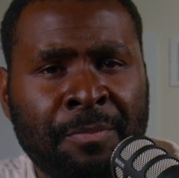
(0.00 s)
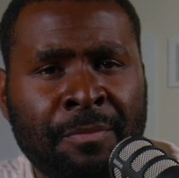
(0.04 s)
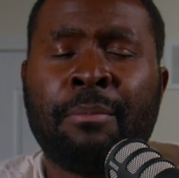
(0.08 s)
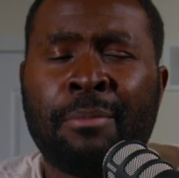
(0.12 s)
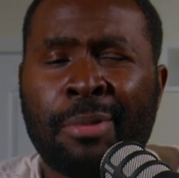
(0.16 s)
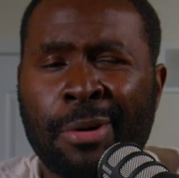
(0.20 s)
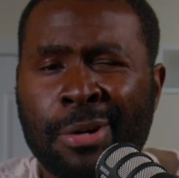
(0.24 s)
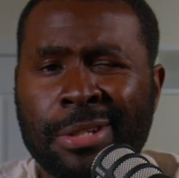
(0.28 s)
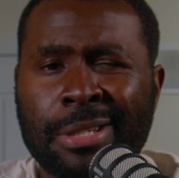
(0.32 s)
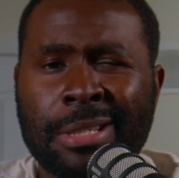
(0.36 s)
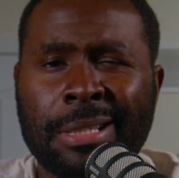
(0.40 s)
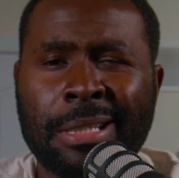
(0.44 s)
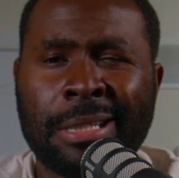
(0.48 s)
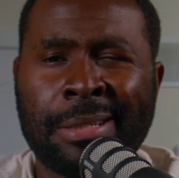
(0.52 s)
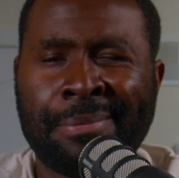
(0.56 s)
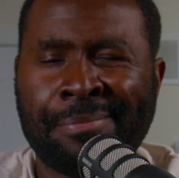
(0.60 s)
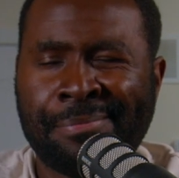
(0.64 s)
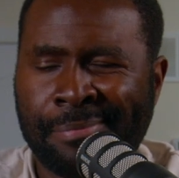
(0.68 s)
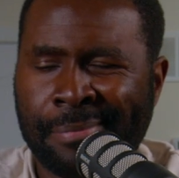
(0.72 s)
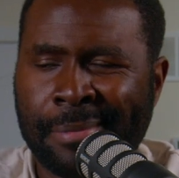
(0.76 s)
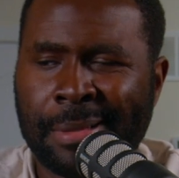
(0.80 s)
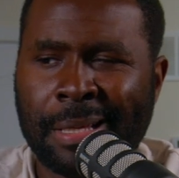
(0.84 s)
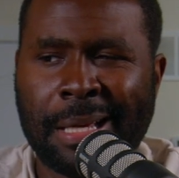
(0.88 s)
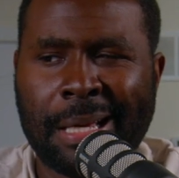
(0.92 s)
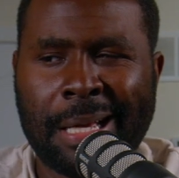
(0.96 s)
Personally,
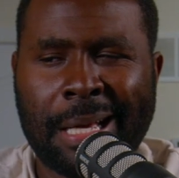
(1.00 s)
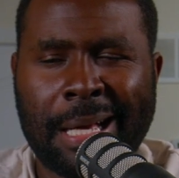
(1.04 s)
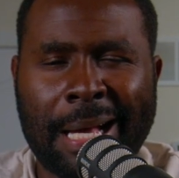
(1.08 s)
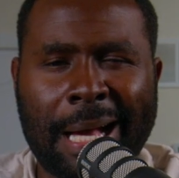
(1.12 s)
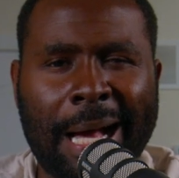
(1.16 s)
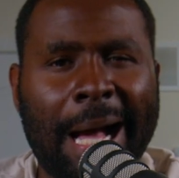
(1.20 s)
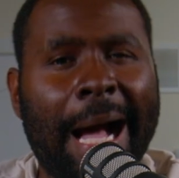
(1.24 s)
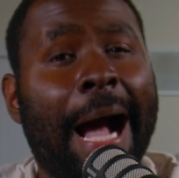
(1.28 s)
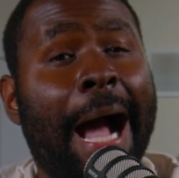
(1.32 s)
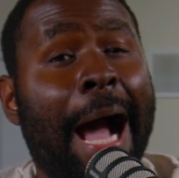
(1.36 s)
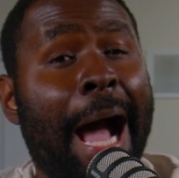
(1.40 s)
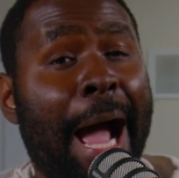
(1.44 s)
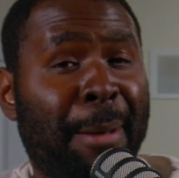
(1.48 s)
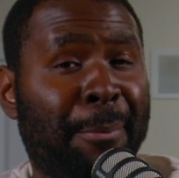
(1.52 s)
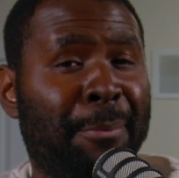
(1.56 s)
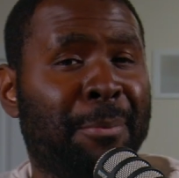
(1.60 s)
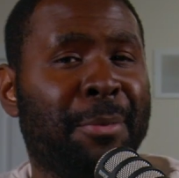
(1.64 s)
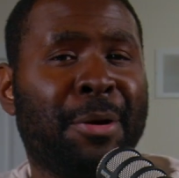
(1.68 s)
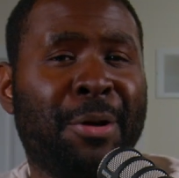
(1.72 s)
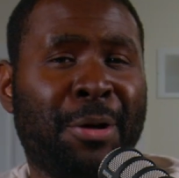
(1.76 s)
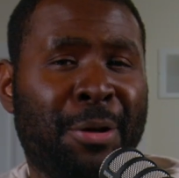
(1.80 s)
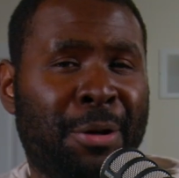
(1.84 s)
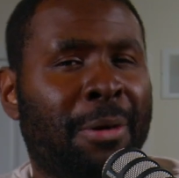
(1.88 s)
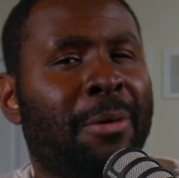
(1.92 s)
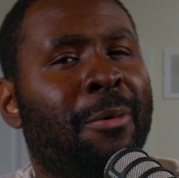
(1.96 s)

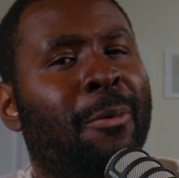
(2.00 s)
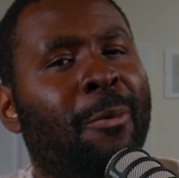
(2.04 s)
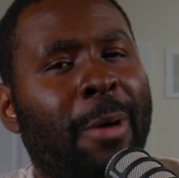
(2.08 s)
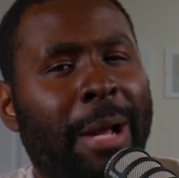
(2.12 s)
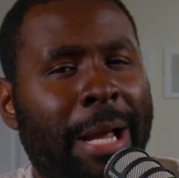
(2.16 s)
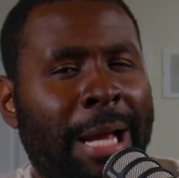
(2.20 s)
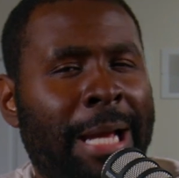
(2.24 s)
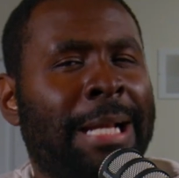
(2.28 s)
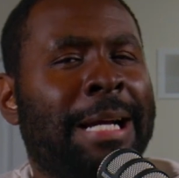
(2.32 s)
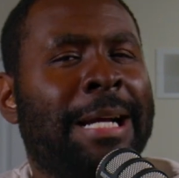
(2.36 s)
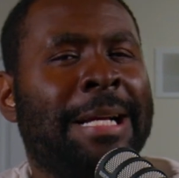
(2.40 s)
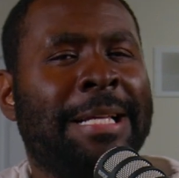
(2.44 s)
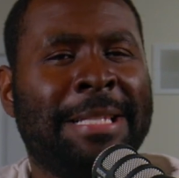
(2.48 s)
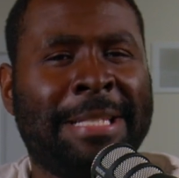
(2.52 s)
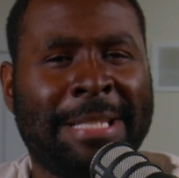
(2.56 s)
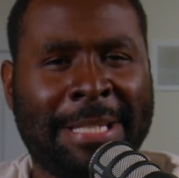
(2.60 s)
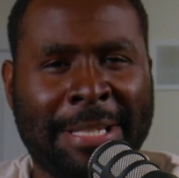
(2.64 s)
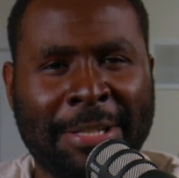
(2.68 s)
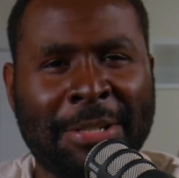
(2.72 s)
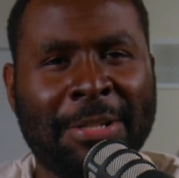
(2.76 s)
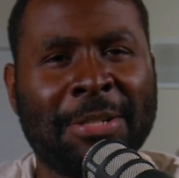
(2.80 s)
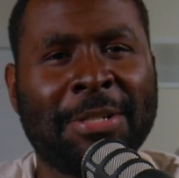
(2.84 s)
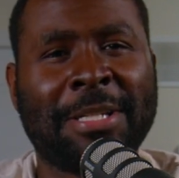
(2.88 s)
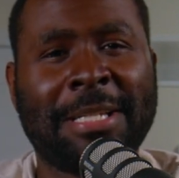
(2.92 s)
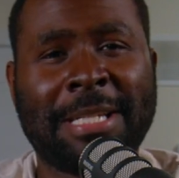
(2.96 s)
I'm going to wait
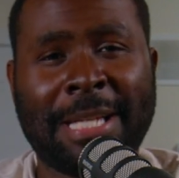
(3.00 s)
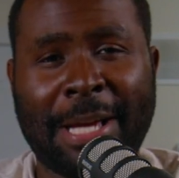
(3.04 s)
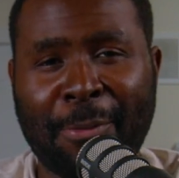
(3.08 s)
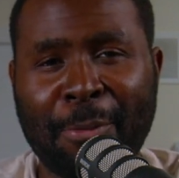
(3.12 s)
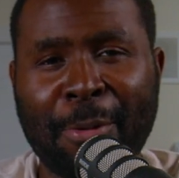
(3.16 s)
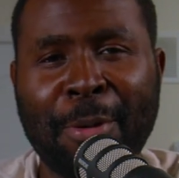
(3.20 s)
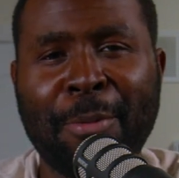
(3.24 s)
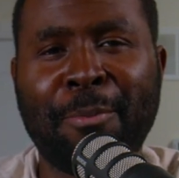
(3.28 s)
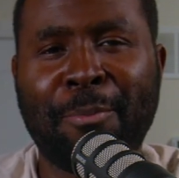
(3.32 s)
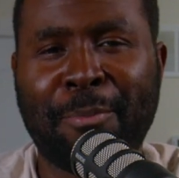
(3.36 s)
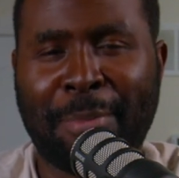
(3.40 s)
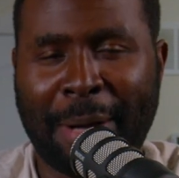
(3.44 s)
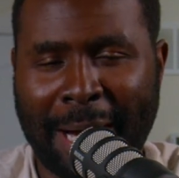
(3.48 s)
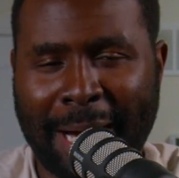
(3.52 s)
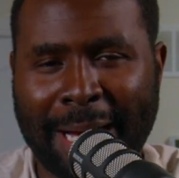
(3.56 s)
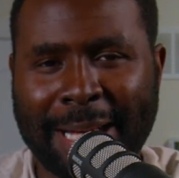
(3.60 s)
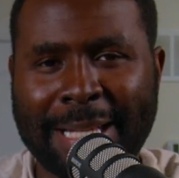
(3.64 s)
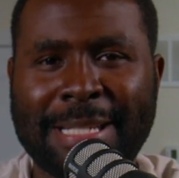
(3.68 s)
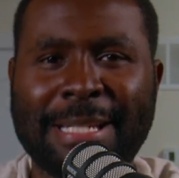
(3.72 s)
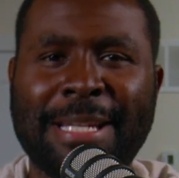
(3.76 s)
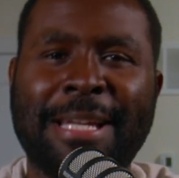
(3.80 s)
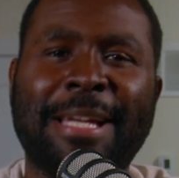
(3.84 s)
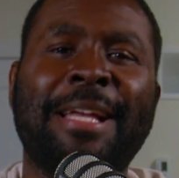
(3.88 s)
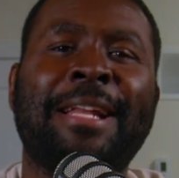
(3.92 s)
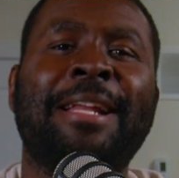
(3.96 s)
until someone
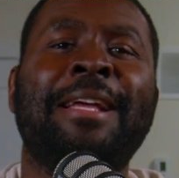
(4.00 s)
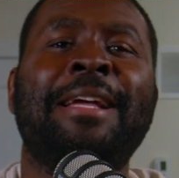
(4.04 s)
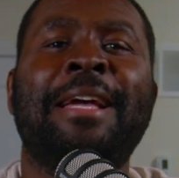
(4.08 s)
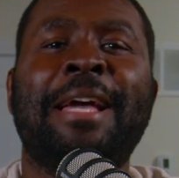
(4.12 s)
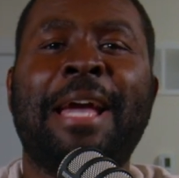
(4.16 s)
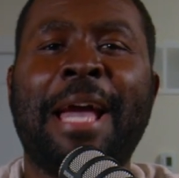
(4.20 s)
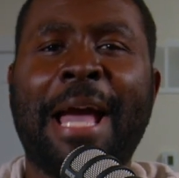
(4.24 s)
buys it